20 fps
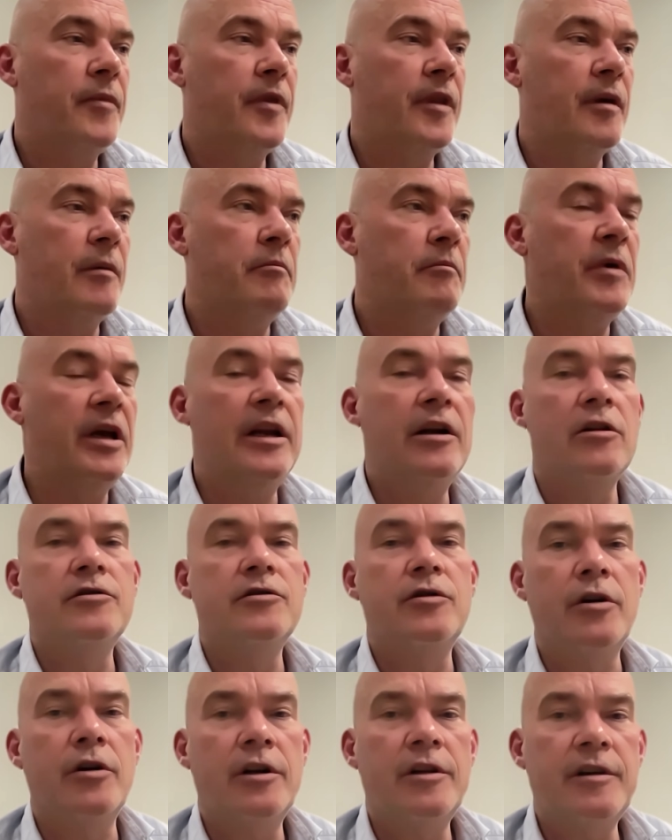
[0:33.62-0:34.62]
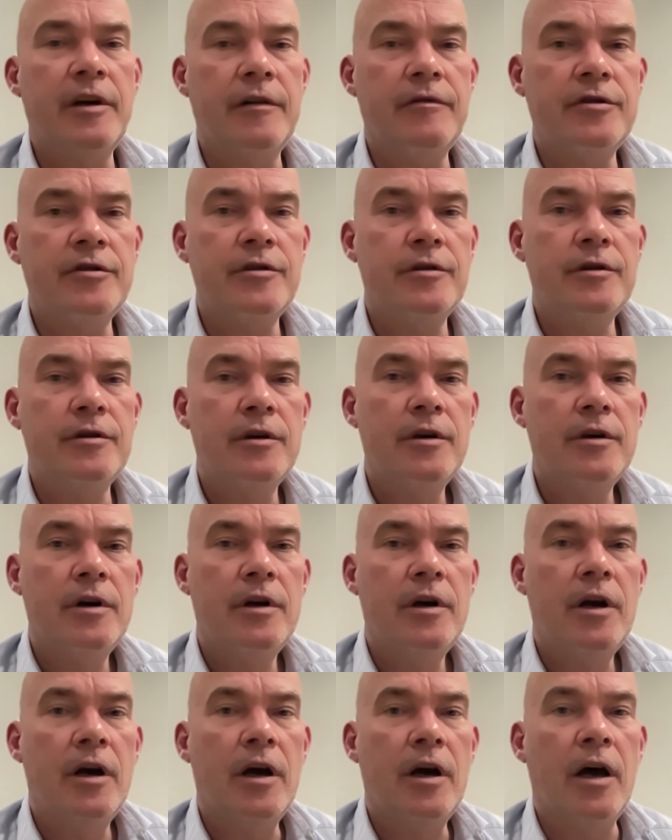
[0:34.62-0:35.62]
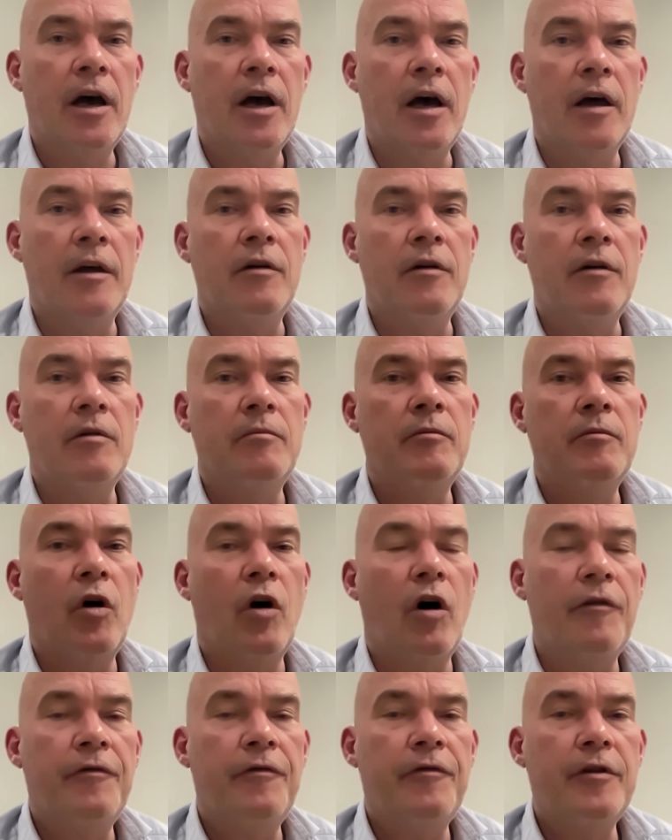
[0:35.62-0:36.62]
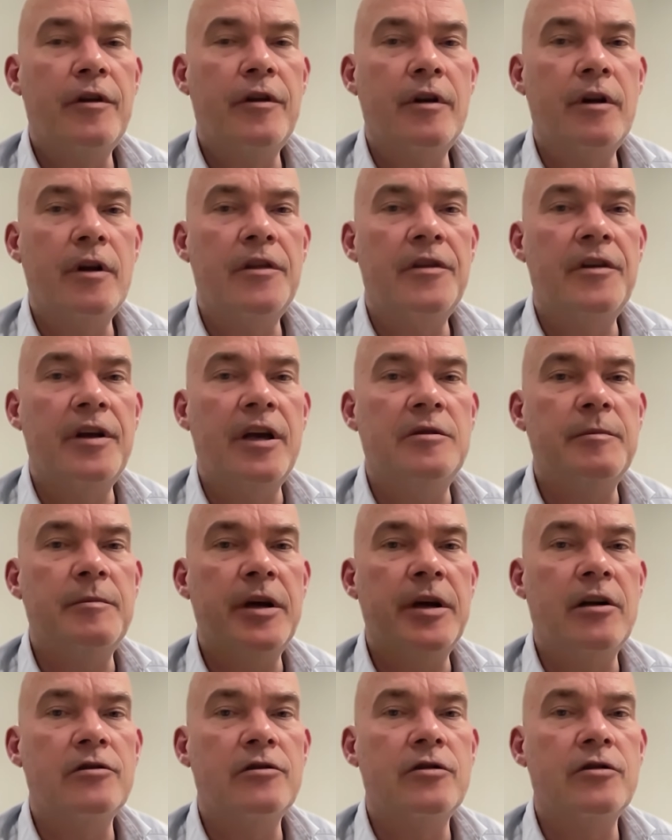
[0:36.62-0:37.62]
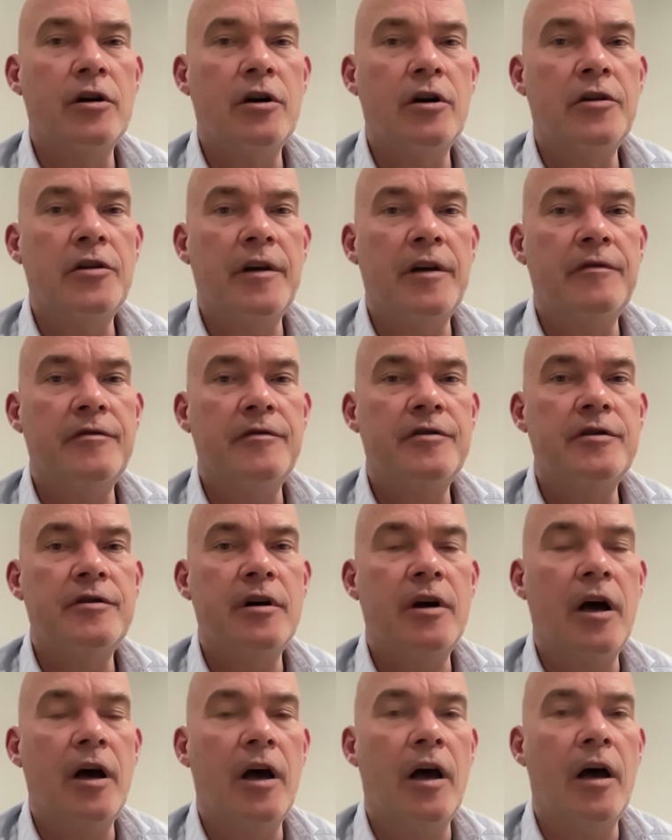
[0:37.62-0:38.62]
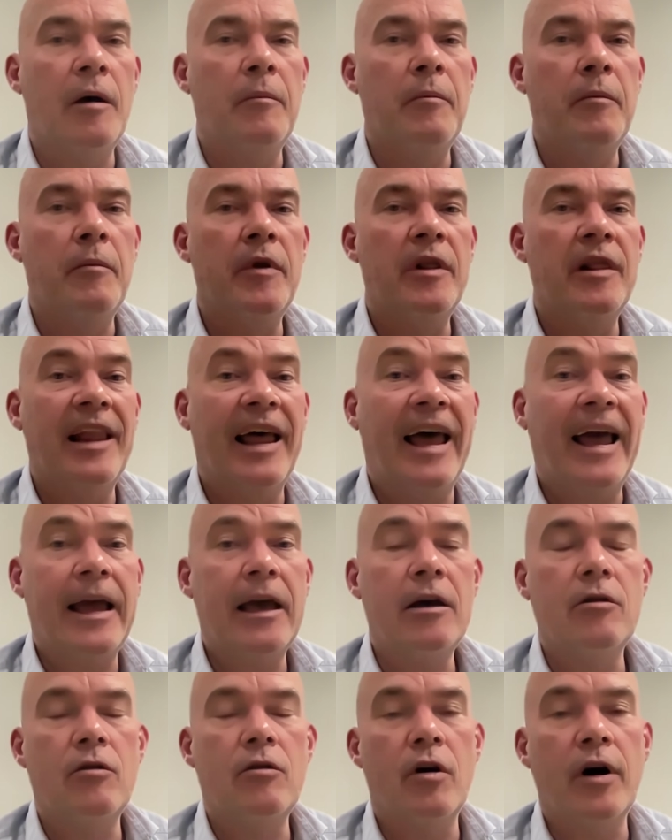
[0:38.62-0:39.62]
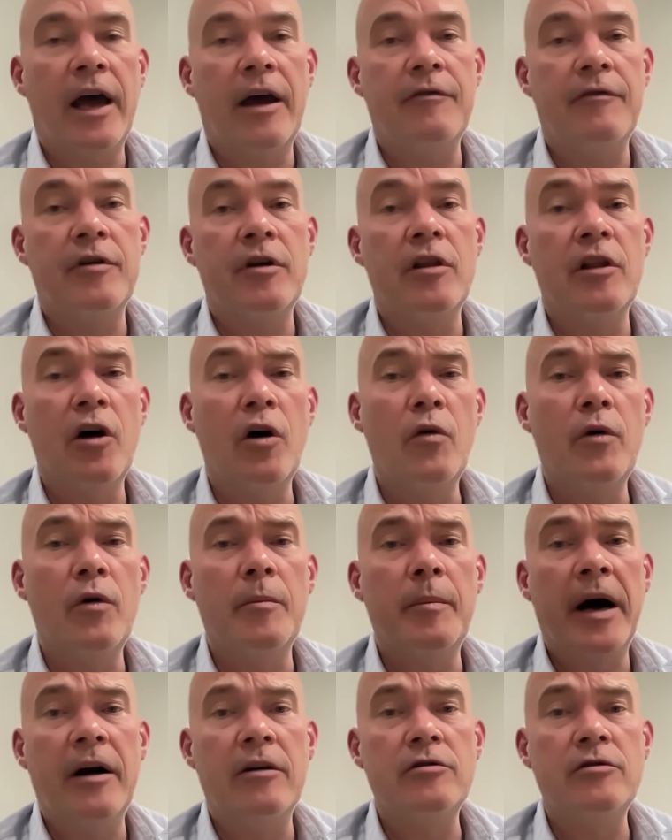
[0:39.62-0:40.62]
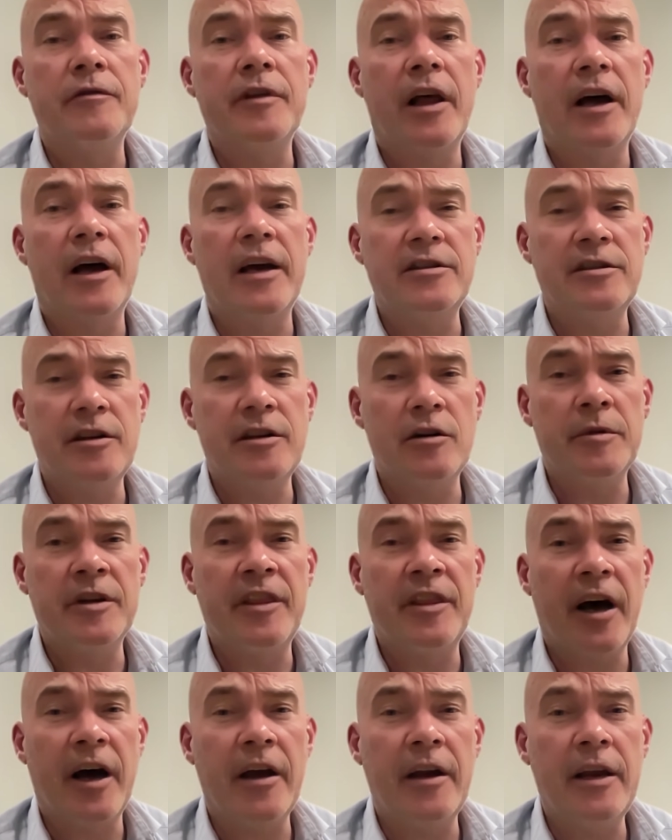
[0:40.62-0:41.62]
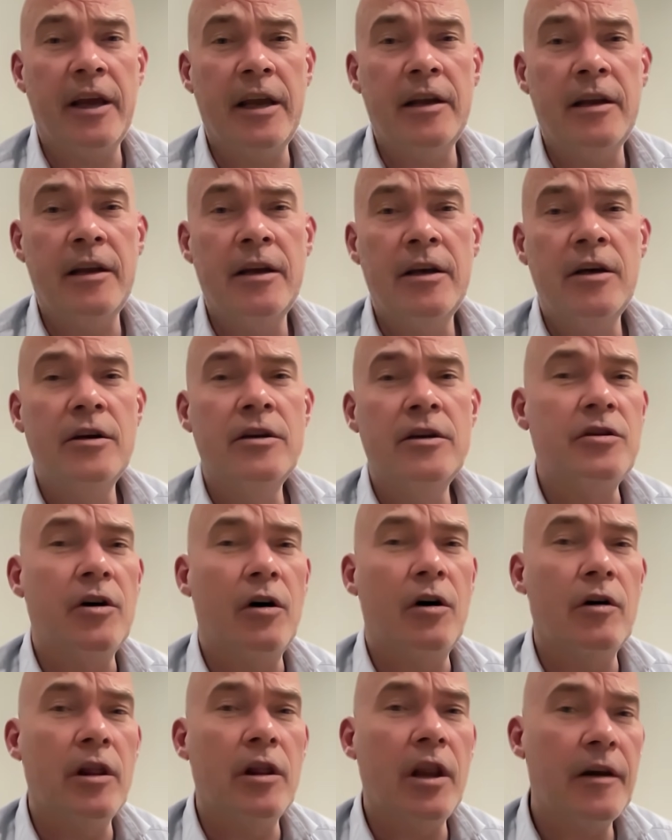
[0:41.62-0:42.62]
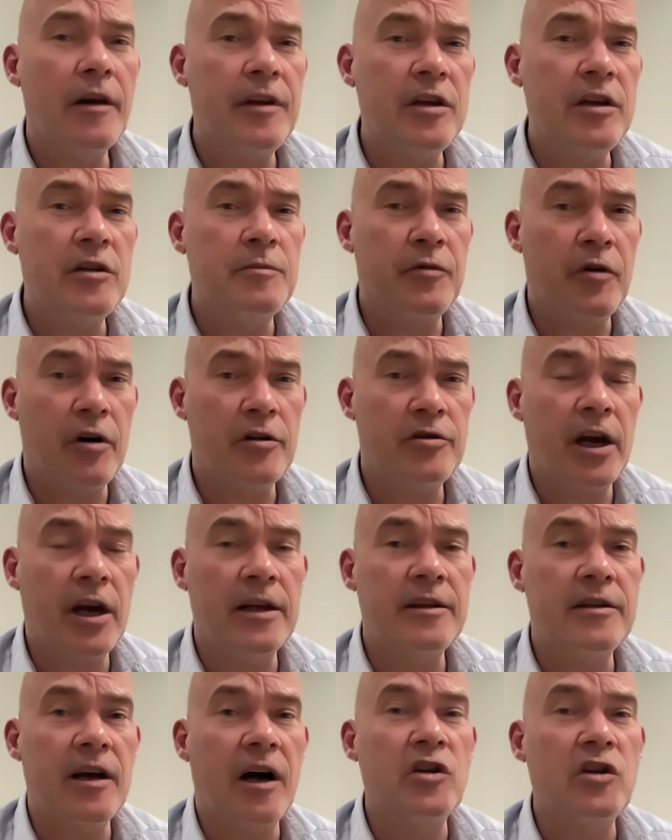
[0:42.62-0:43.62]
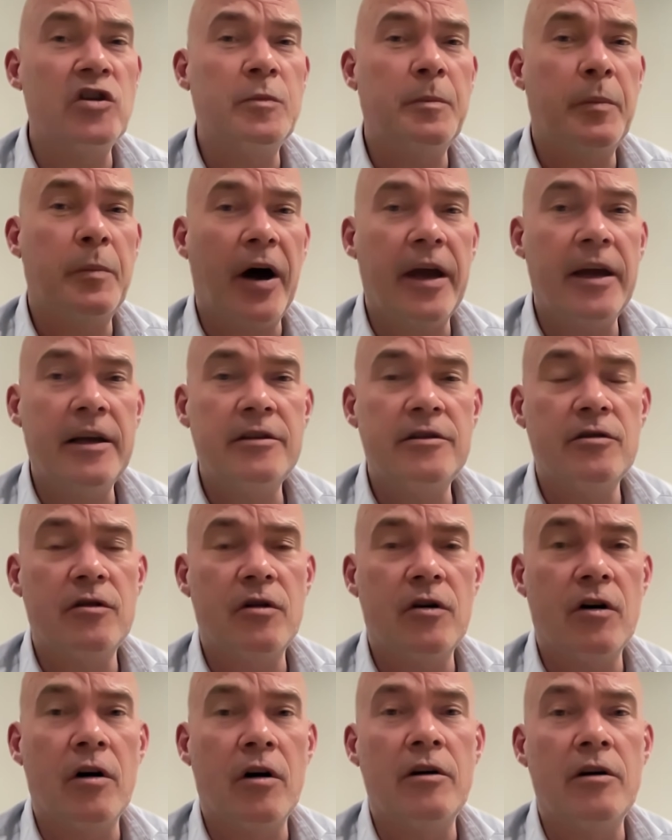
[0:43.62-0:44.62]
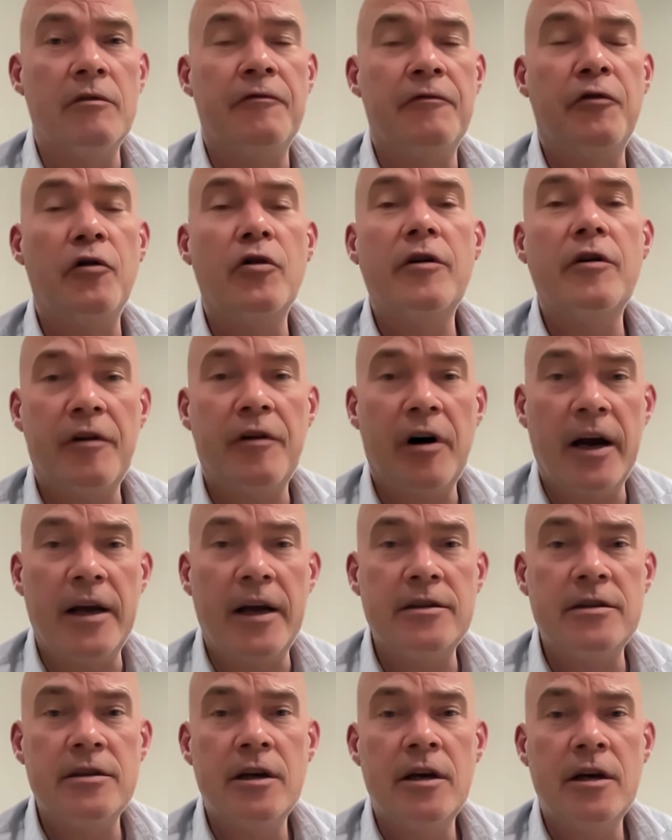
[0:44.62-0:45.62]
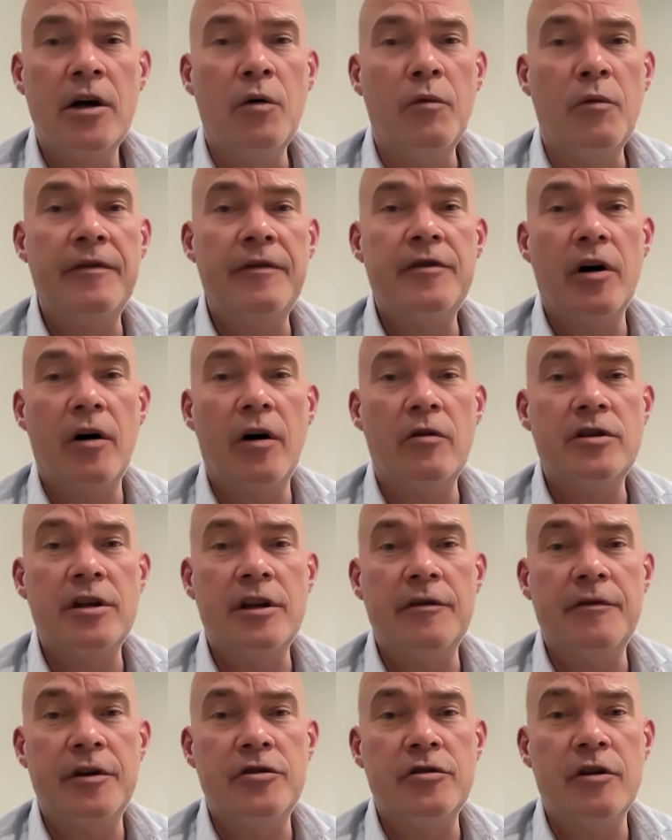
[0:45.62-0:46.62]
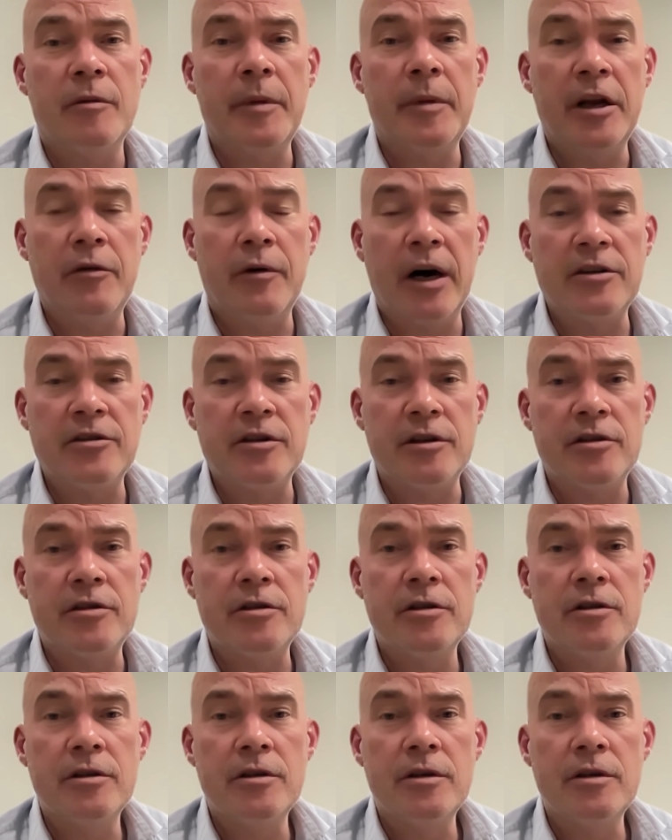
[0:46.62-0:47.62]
meat alternatives, uh, often these meat alternatives um, lack or have a low amount of lysine or methionine. So a lot of these projects are spiked or fortified with those individual amino acids.